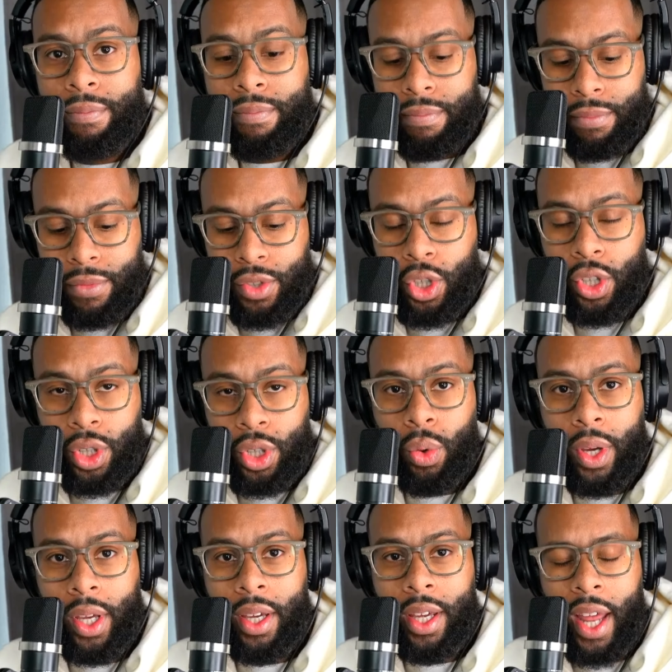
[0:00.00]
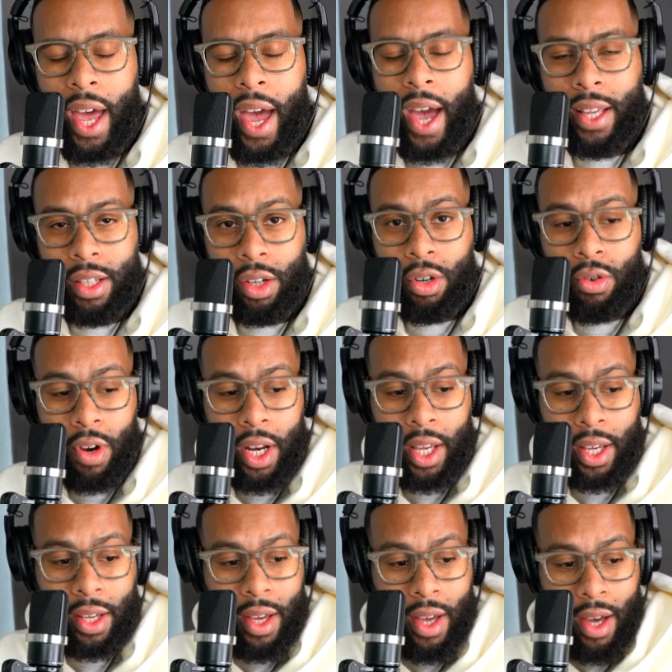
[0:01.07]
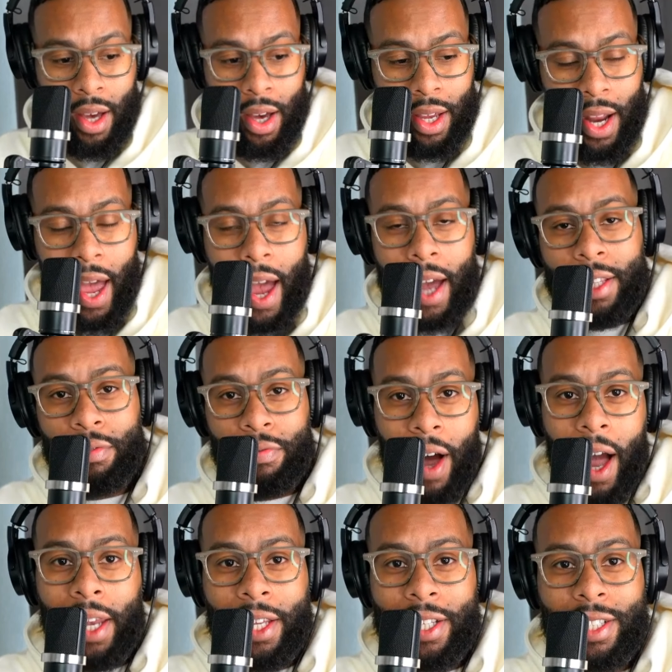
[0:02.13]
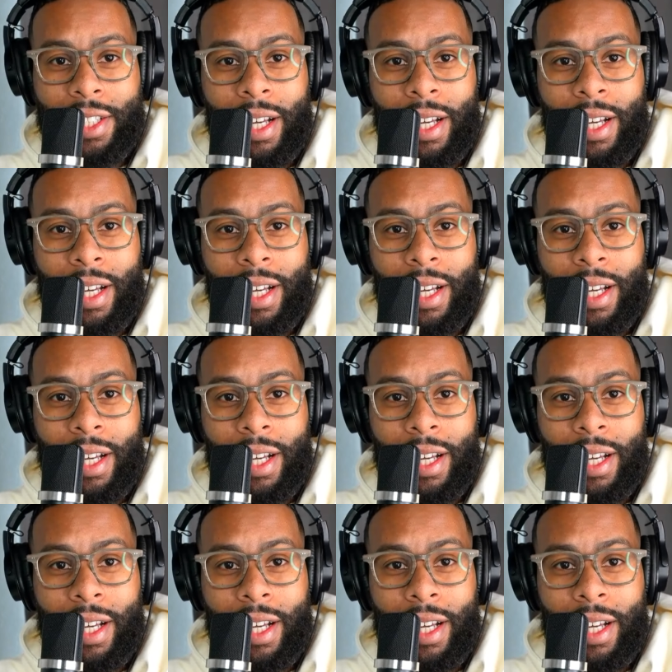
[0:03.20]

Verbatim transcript: you're doing an act. You're creating an act of violence